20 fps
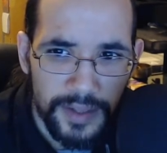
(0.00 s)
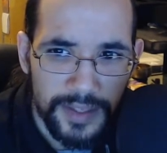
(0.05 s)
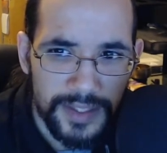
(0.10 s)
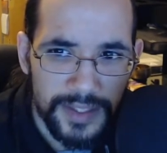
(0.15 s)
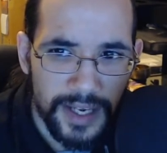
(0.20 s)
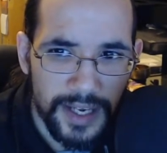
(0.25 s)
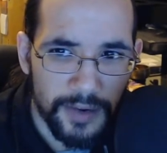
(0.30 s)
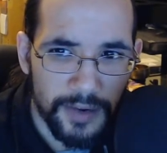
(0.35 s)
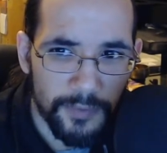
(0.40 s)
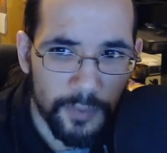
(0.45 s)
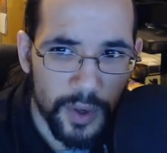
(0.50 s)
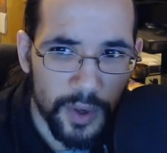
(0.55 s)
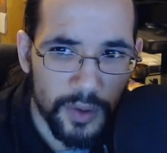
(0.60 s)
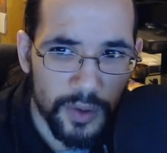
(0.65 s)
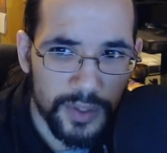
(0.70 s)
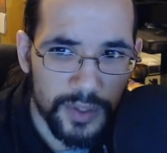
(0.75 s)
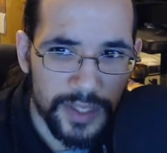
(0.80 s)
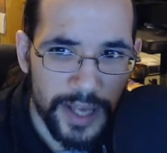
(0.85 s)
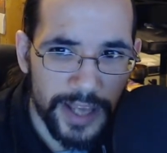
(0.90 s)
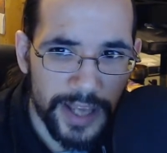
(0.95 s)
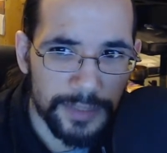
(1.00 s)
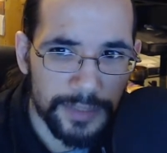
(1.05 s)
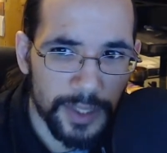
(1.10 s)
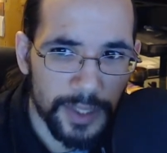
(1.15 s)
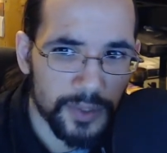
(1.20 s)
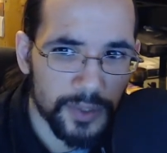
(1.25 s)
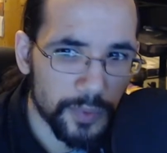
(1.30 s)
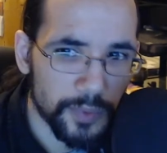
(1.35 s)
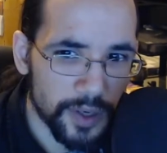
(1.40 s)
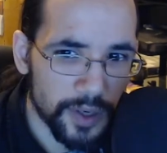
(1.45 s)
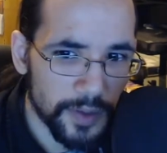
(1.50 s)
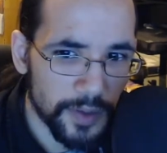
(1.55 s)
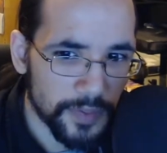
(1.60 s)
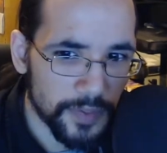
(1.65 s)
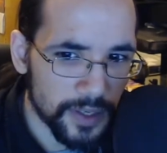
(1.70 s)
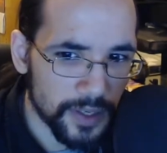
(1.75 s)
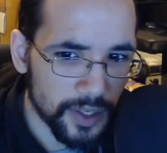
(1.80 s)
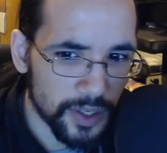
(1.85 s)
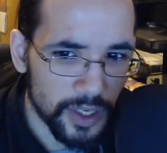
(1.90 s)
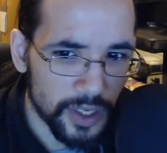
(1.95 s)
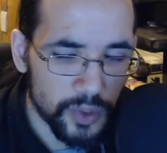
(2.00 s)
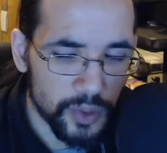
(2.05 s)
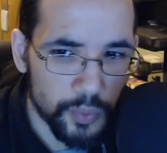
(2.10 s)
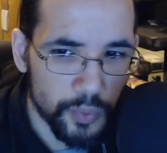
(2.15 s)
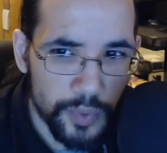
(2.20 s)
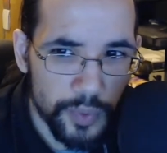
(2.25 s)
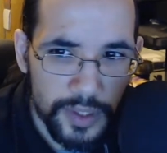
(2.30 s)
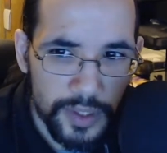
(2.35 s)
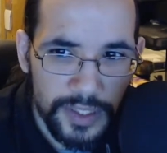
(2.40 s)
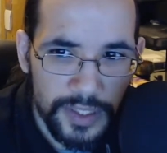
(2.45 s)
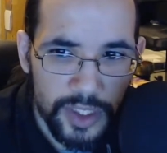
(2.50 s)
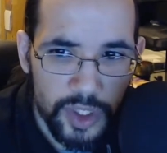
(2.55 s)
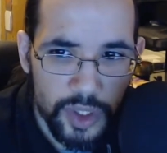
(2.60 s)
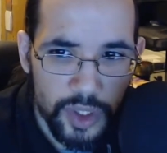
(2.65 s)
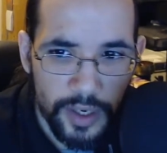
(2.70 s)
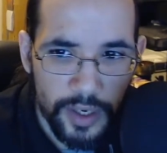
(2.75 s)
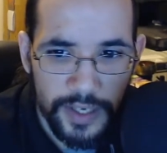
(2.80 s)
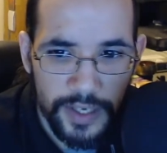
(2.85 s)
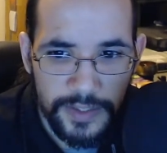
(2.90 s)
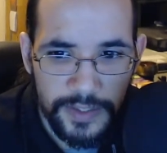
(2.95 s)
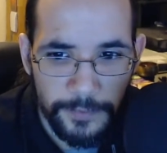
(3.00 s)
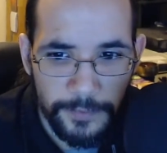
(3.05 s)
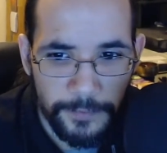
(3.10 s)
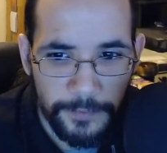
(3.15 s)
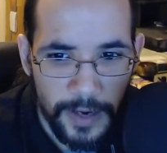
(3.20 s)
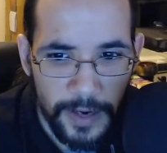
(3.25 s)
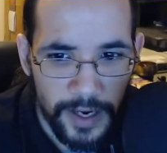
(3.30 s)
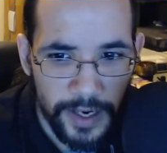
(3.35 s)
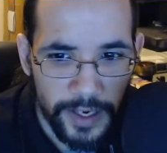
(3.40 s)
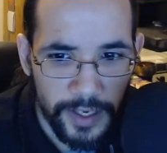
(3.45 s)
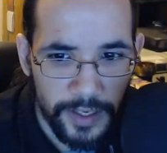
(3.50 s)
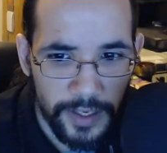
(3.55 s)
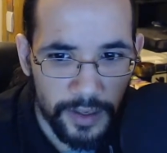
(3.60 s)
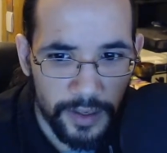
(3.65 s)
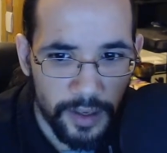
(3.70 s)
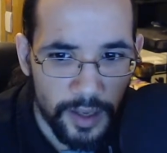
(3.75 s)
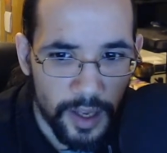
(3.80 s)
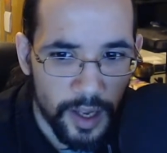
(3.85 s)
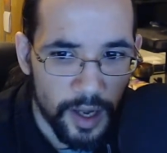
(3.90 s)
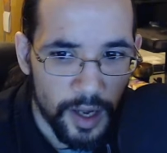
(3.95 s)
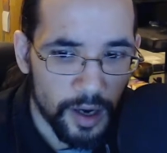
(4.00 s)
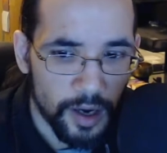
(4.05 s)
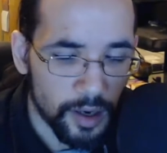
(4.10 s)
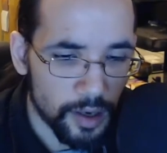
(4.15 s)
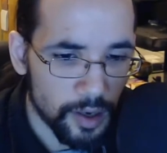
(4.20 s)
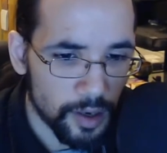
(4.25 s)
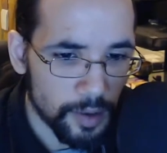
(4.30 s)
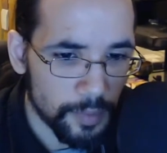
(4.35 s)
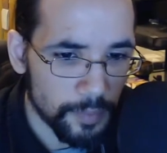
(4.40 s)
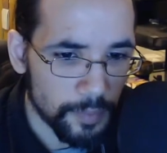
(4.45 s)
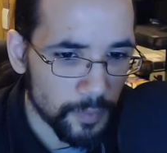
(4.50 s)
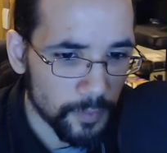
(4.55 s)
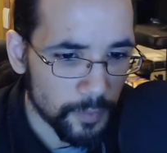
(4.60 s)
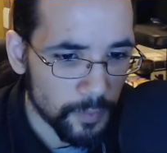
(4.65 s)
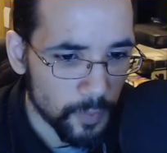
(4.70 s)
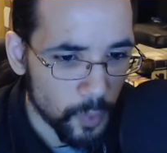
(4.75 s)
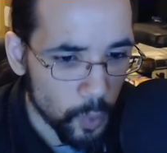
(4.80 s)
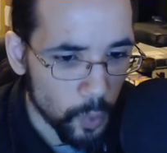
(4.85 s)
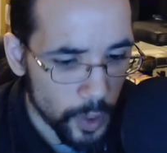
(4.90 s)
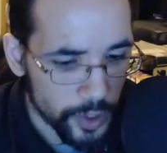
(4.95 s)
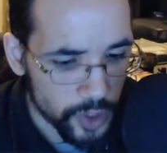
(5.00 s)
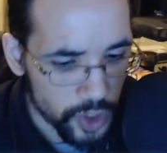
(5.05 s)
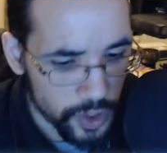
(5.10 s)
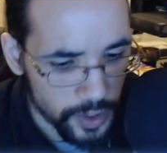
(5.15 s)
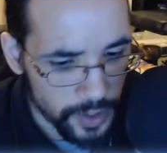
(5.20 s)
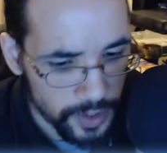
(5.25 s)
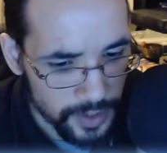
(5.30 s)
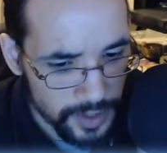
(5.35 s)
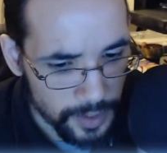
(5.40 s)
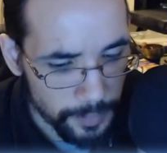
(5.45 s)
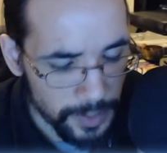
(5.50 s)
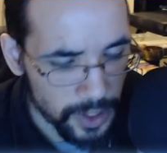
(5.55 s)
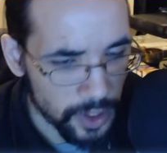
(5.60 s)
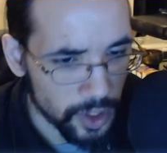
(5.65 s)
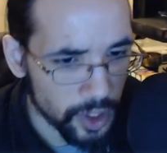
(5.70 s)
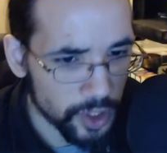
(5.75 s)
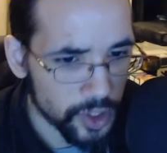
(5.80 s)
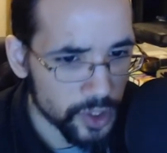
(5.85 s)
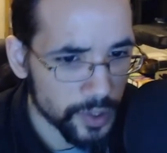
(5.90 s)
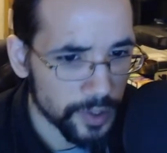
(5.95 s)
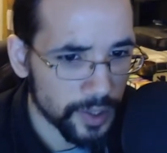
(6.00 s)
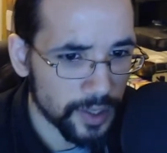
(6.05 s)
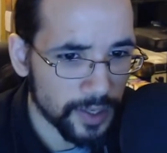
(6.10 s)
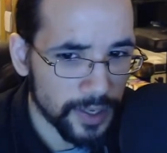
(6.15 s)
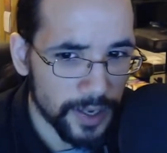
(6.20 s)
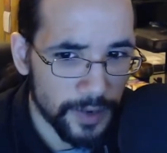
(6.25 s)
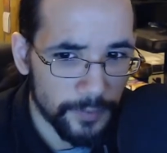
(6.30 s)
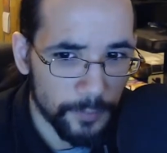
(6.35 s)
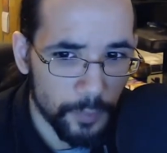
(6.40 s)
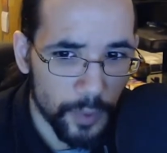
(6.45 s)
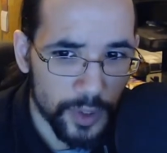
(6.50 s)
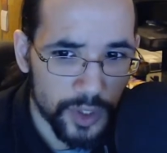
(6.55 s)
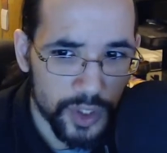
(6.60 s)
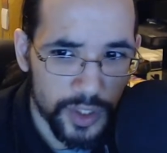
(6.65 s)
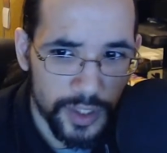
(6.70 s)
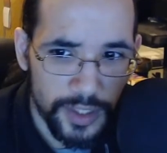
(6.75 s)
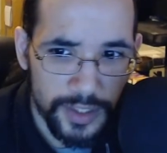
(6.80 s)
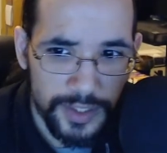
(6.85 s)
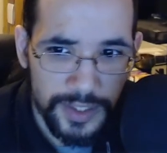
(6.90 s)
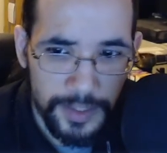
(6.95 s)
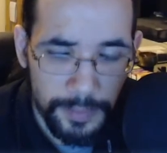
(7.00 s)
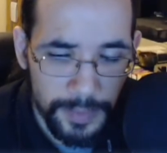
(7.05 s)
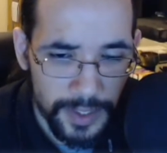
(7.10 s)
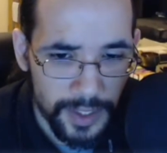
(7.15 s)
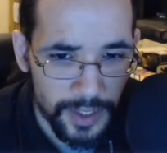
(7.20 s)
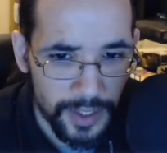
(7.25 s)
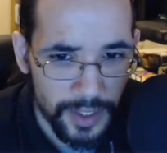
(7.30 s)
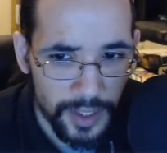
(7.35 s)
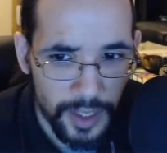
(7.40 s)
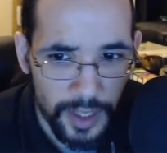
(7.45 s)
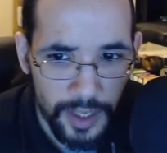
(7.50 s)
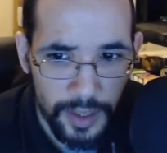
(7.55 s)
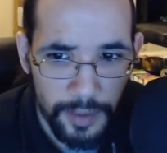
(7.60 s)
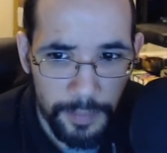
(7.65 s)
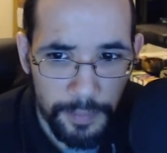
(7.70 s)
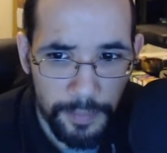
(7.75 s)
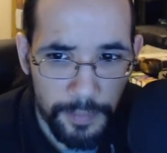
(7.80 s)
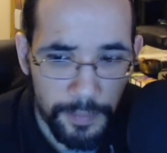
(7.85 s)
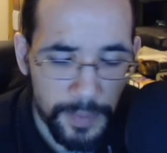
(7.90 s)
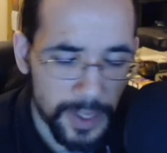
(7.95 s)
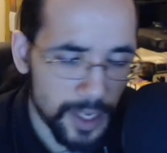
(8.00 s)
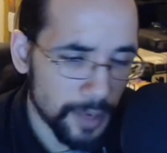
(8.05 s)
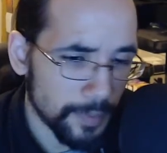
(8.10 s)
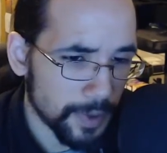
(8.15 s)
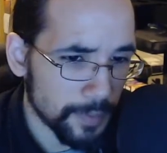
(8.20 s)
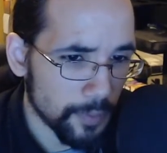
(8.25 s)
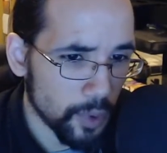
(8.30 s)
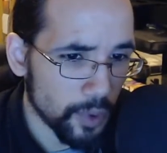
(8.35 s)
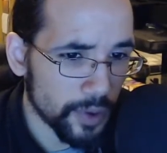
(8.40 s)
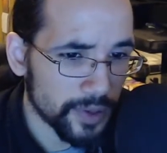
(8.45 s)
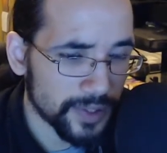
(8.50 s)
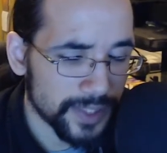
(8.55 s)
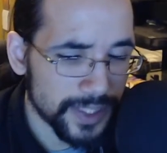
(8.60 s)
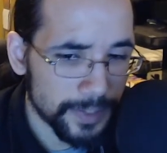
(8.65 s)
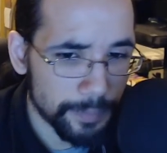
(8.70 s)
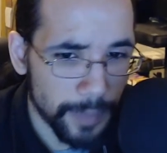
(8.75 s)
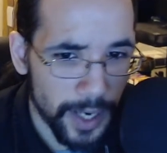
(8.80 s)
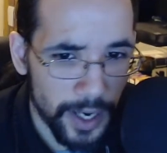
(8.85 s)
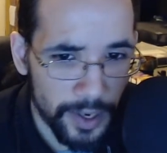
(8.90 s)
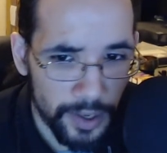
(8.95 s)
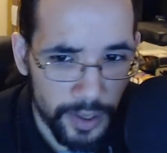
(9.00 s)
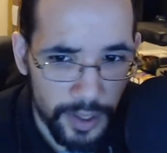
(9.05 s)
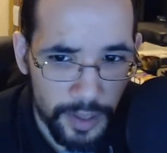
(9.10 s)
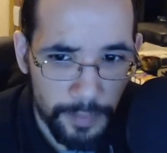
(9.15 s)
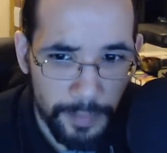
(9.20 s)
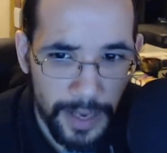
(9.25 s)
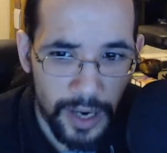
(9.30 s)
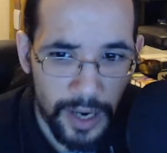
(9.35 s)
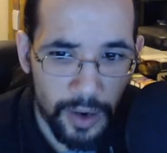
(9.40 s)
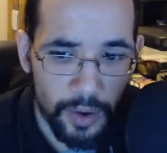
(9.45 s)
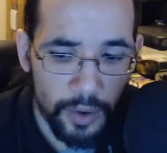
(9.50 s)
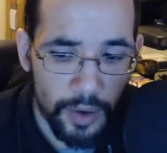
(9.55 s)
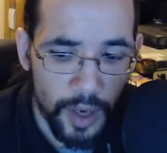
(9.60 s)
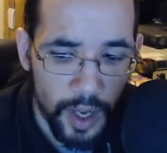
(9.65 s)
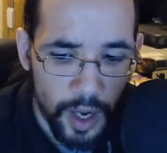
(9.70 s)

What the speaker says: kind of one of those aspects where Athena is really trying to find what she needs to be nurturing in life, what she needs to be becoming more inspired about.